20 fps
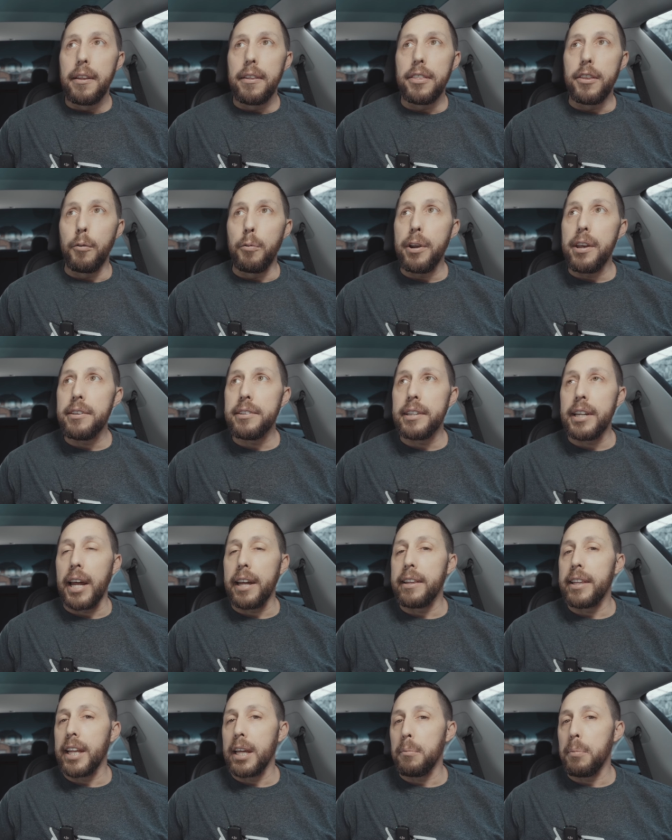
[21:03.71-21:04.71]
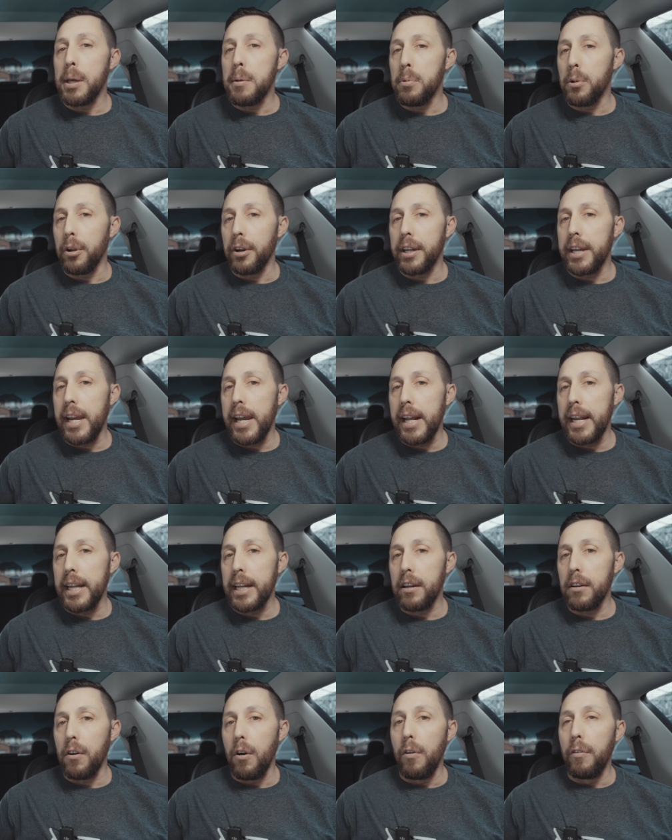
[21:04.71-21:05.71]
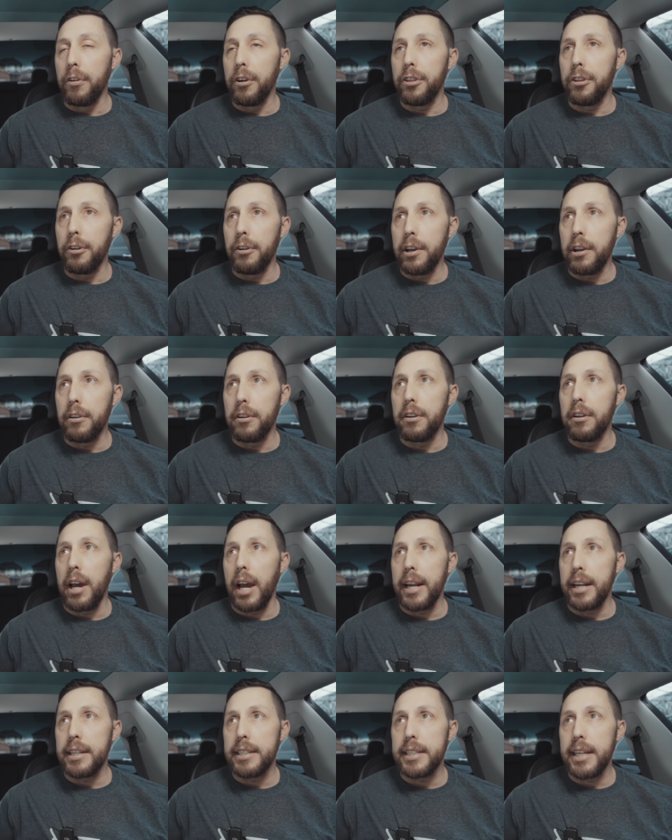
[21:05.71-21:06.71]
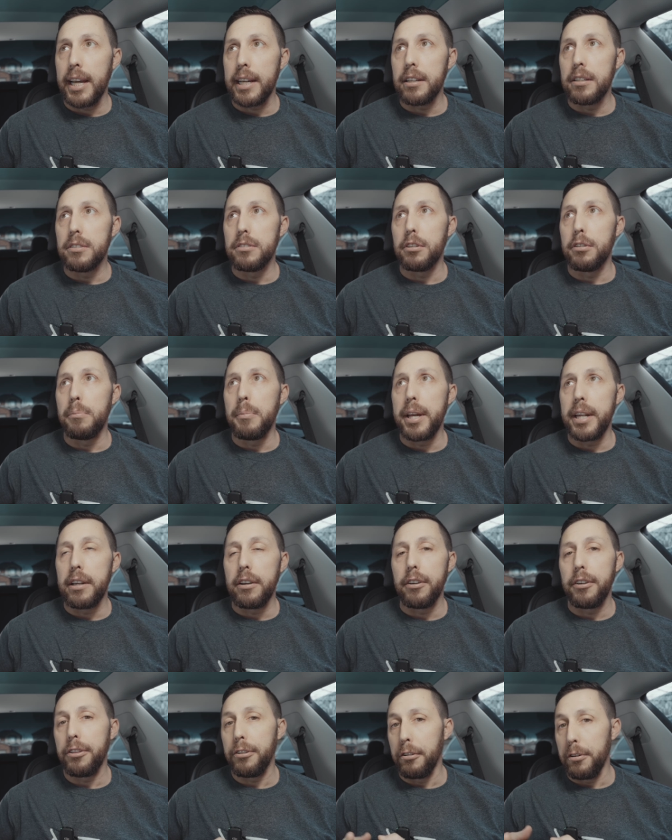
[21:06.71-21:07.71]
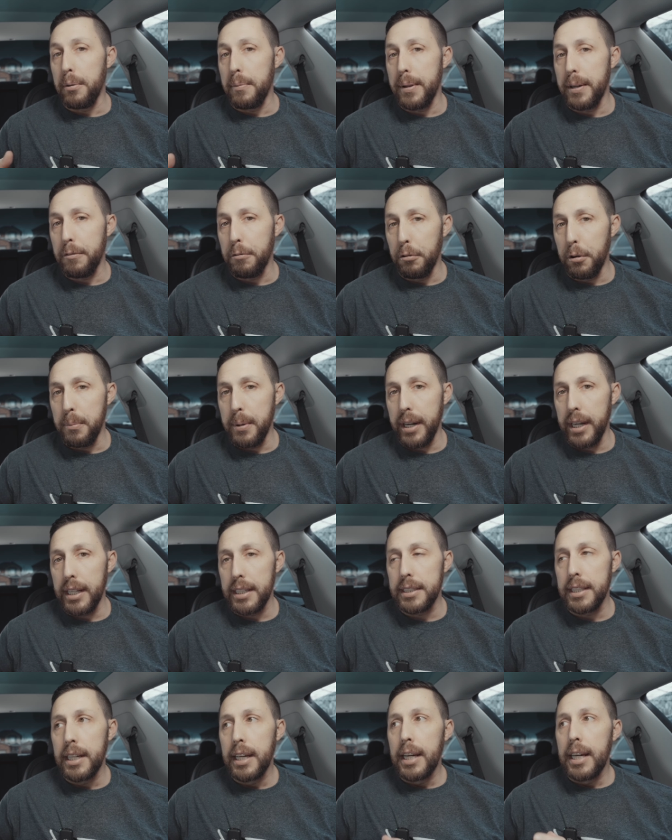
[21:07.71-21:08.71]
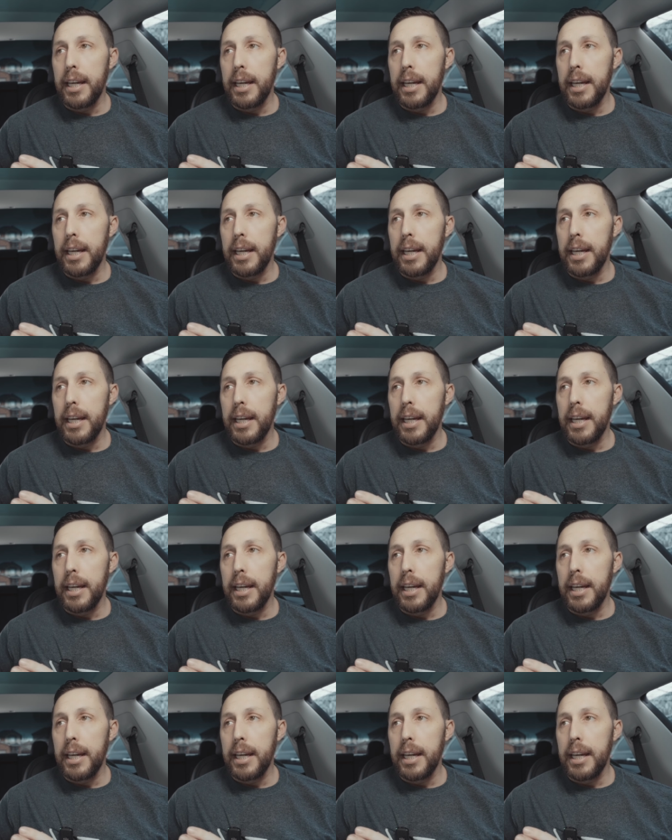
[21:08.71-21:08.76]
the reason I think people are getting over 30 or 90 seconds or a minute or 3 minutes